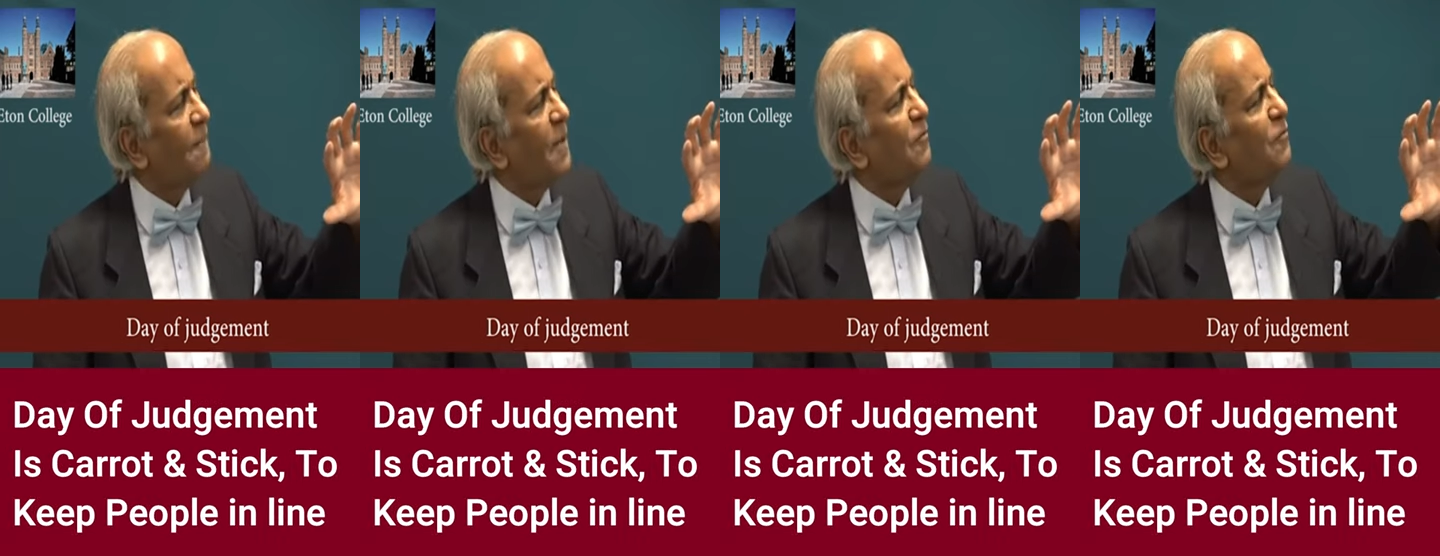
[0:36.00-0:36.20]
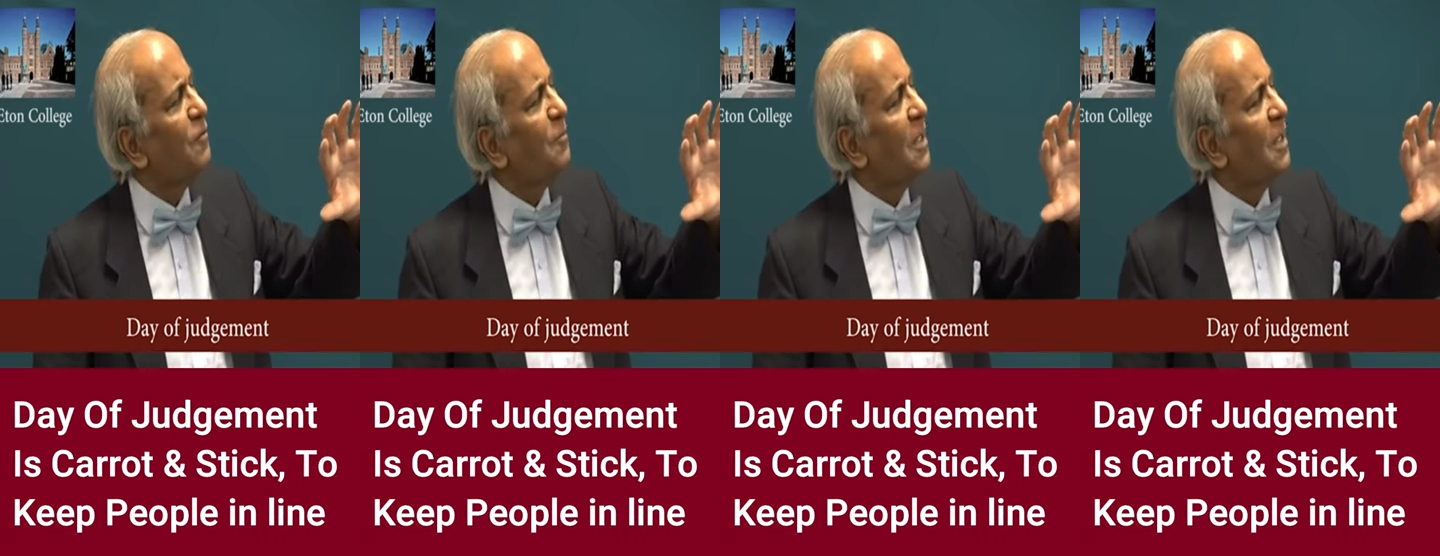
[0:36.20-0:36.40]

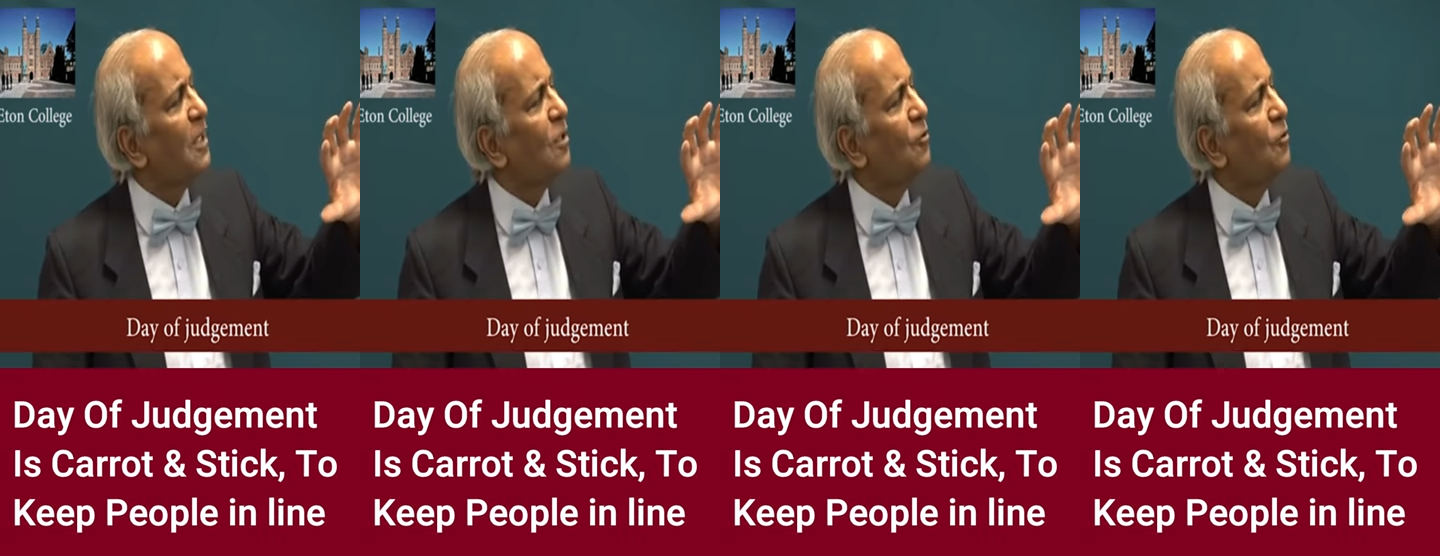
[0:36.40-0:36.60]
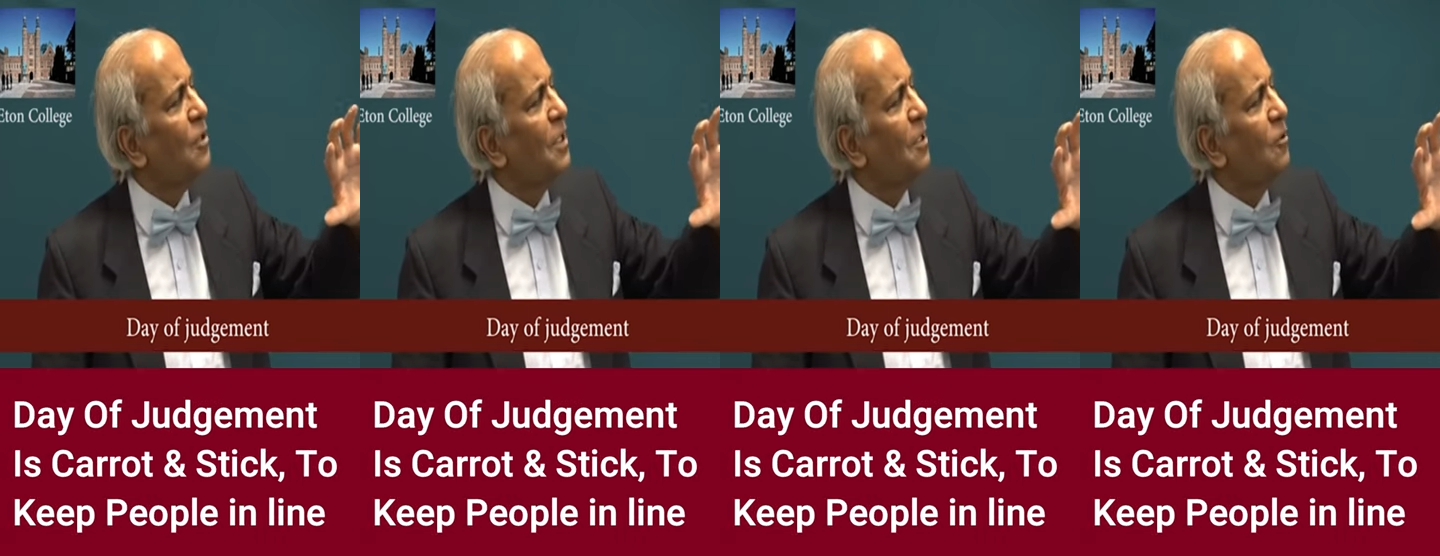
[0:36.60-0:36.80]
If you've been
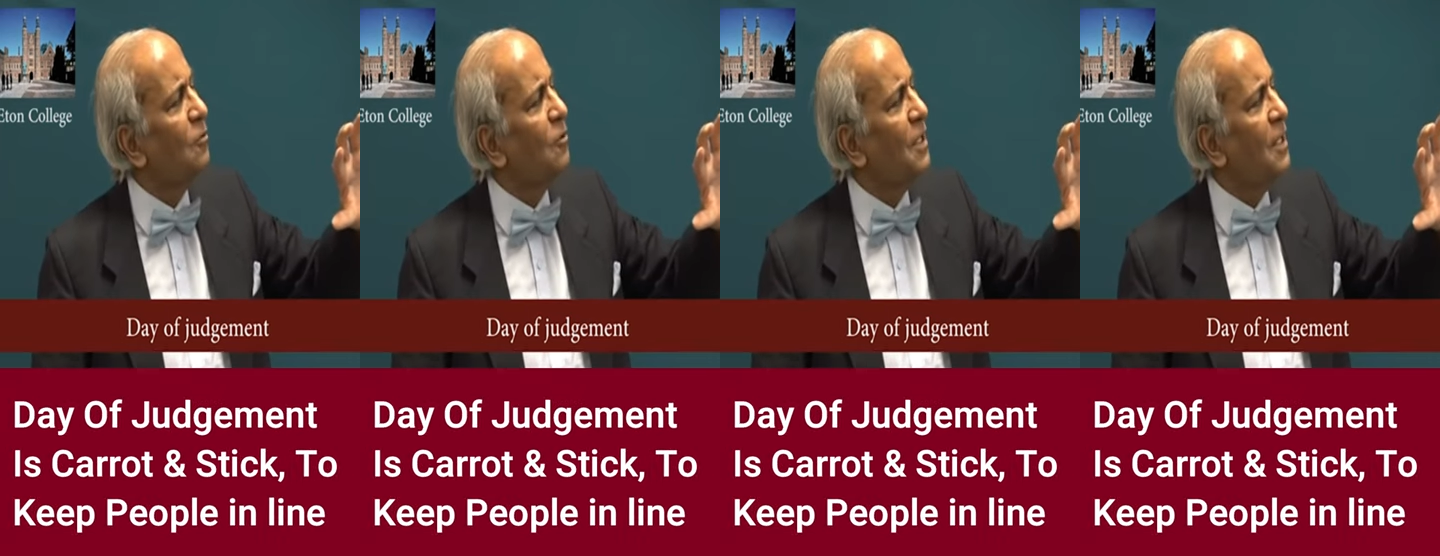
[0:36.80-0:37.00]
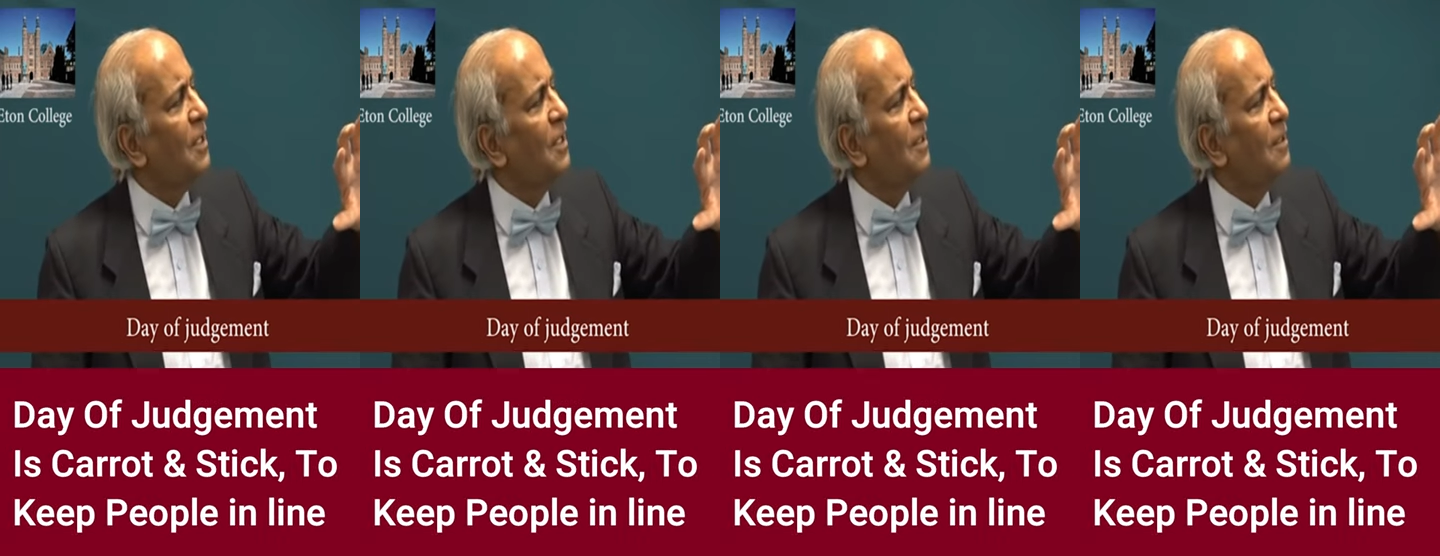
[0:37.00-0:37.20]
a
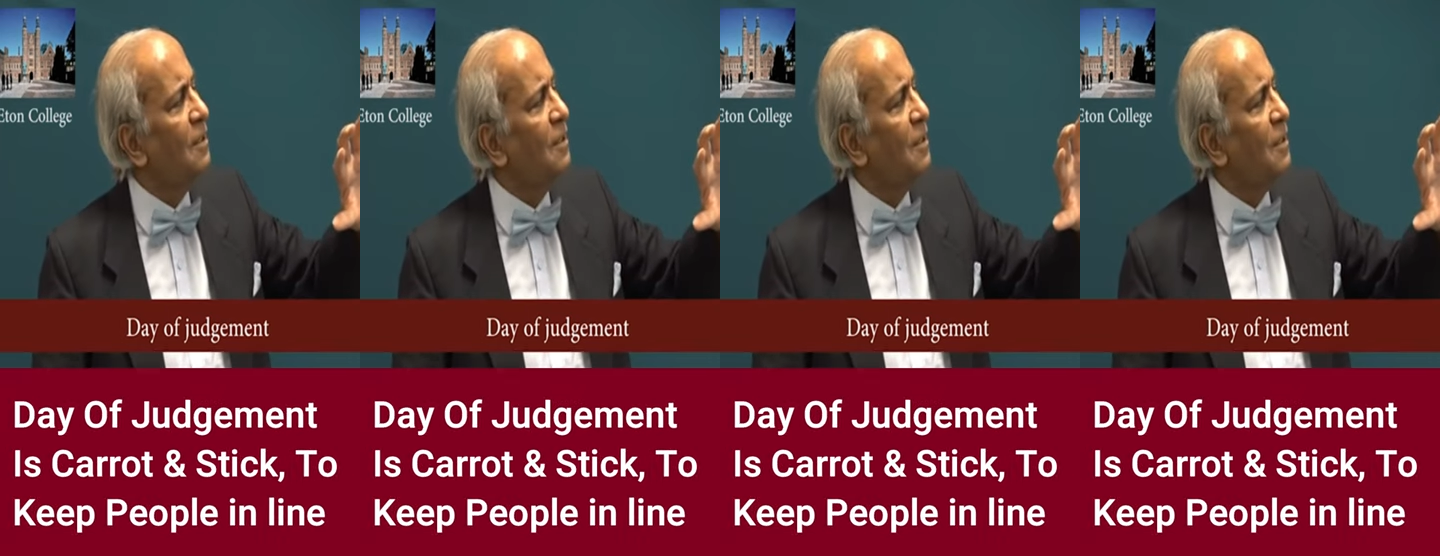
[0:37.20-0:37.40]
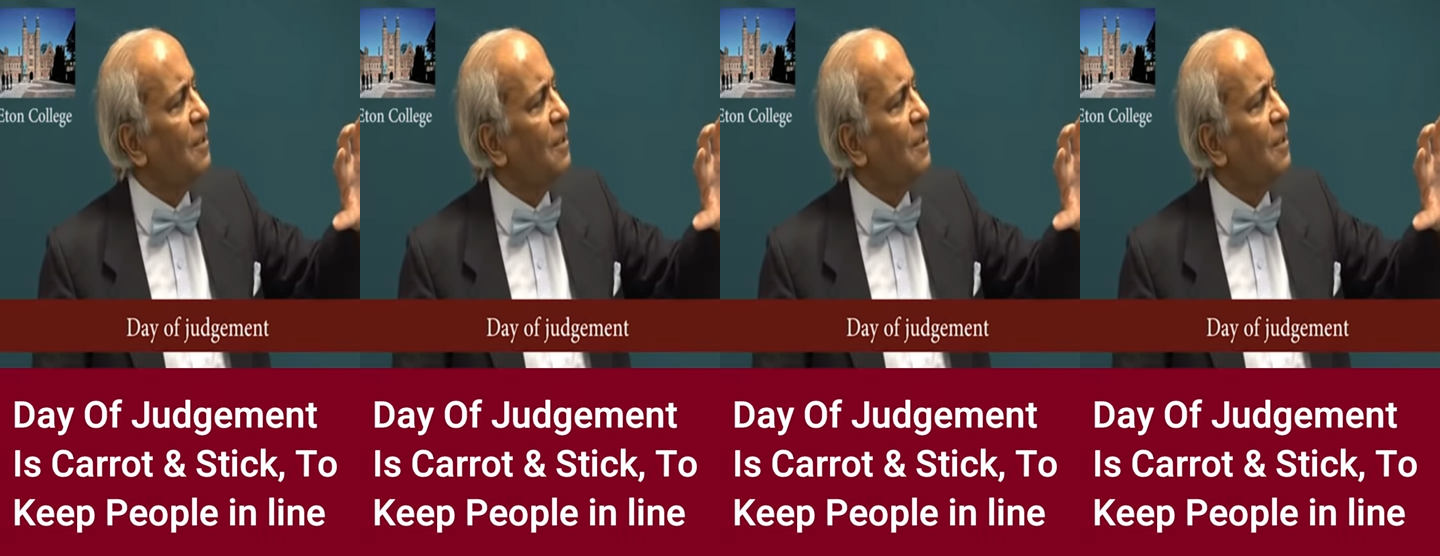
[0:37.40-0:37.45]
goody-goody,